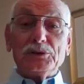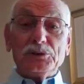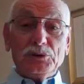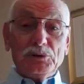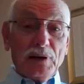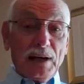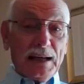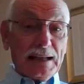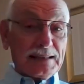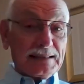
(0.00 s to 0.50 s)

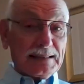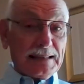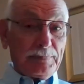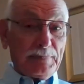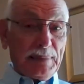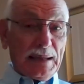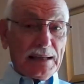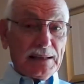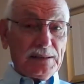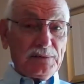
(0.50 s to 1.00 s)
you got to
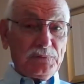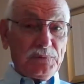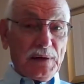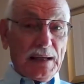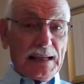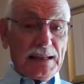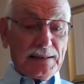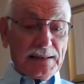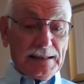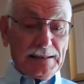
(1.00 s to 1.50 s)
step out in
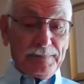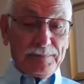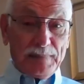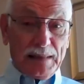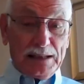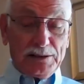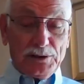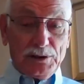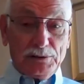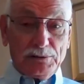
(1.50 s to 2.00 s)
faith
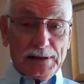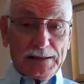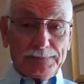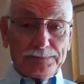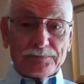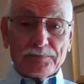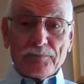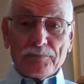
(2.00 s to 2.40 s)
and do it.